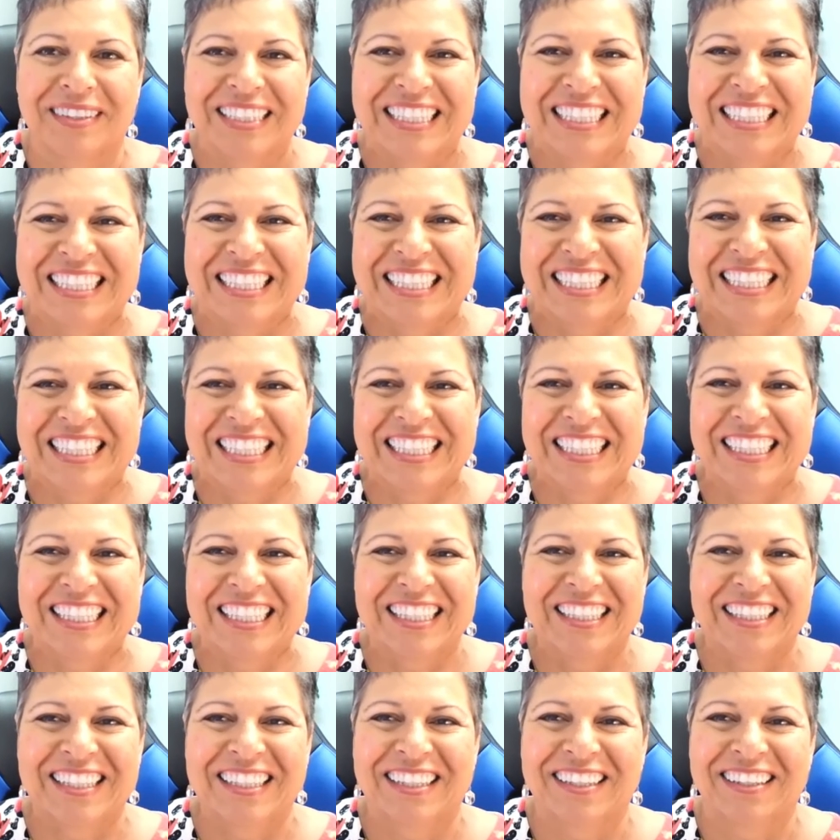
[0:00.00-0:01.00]

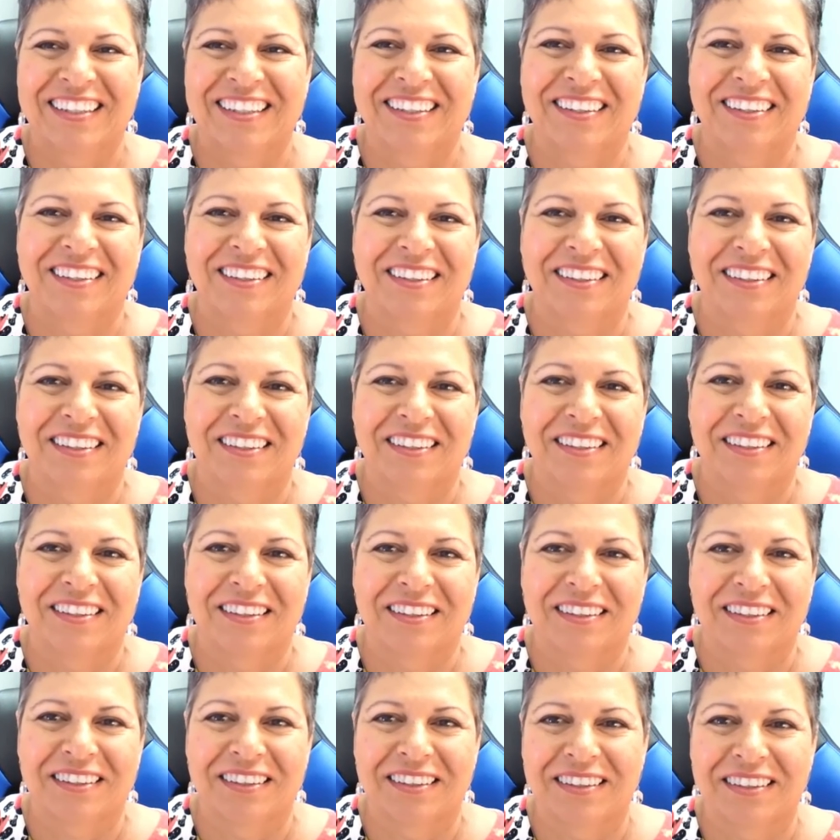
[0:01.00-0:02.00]

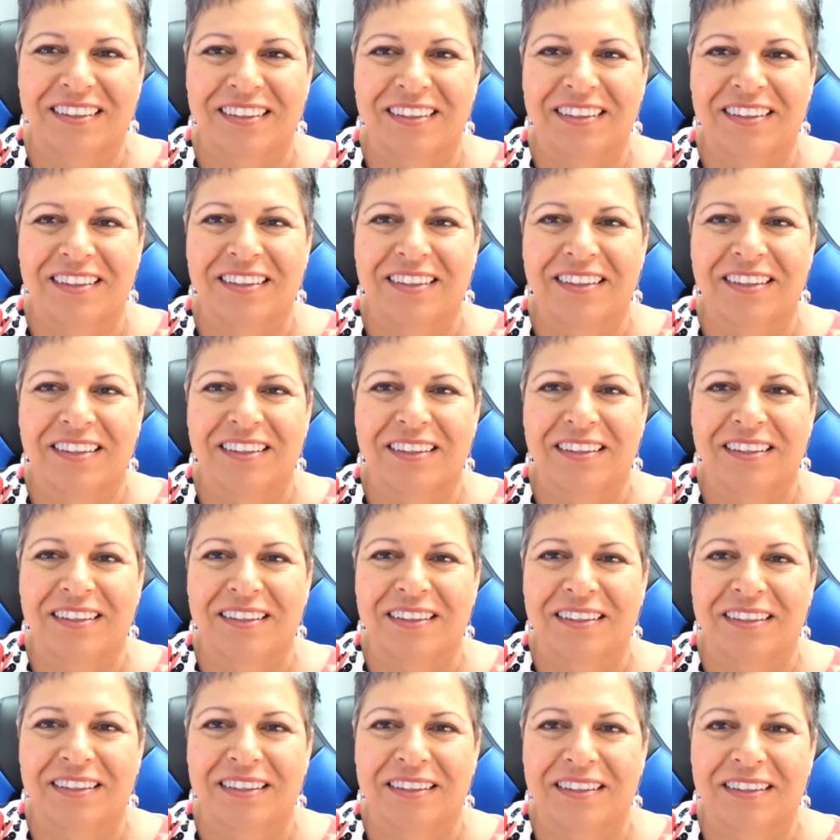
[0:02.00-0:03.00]

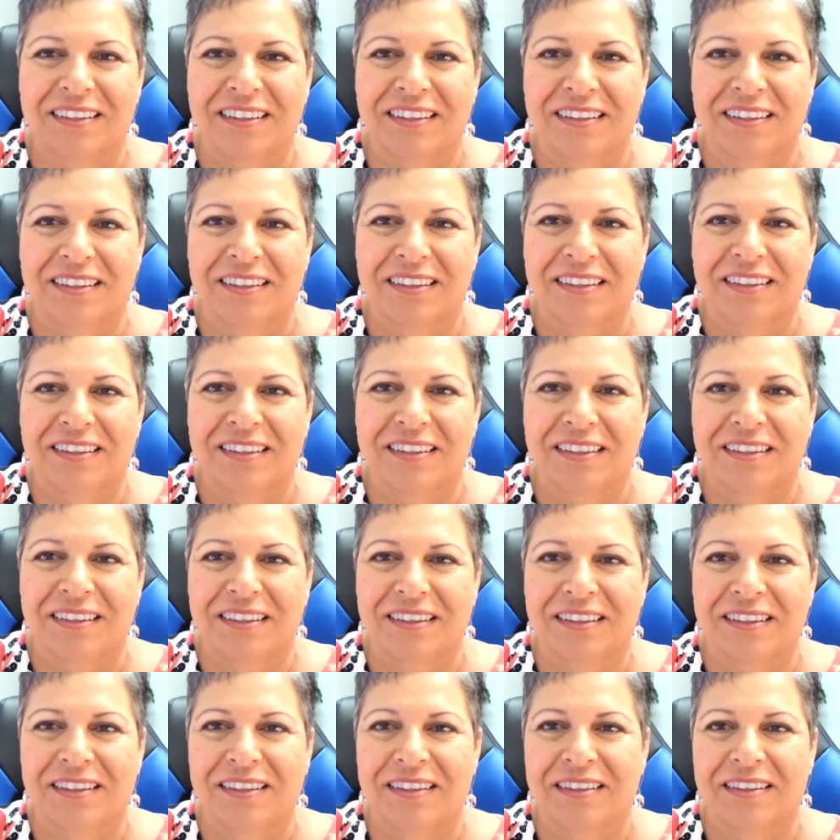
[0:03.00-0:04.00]

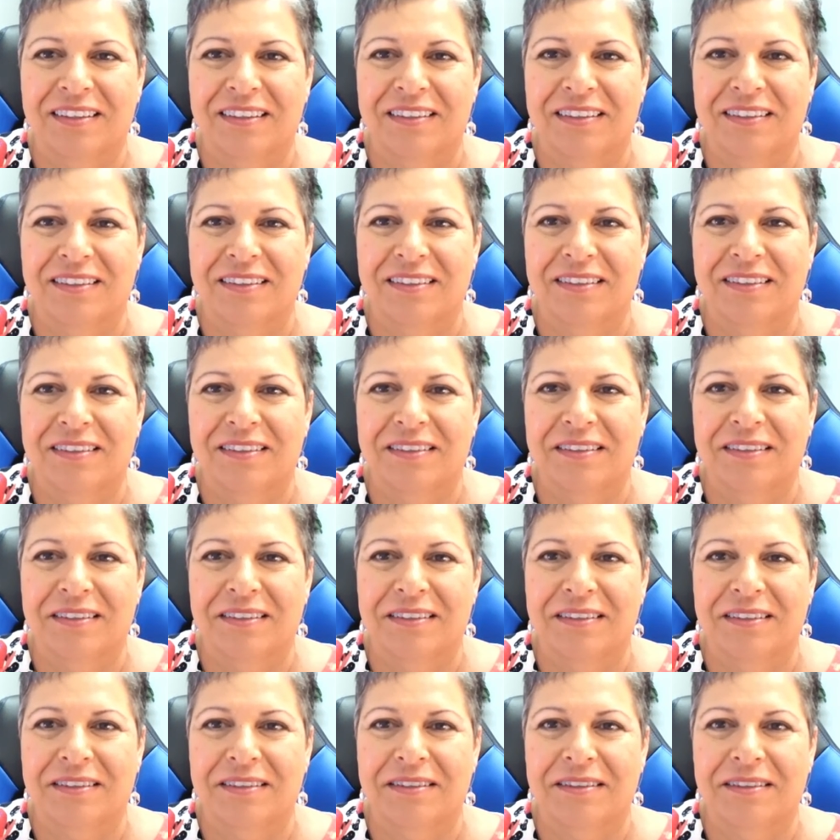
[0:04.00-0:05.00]

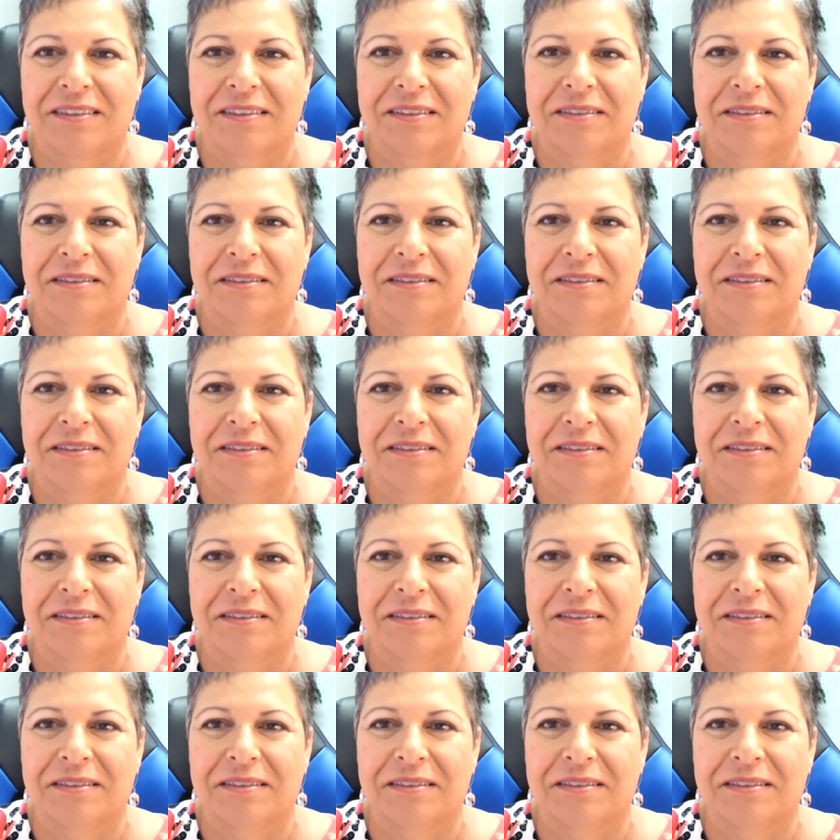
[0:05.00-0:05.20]
The person shown says nothing.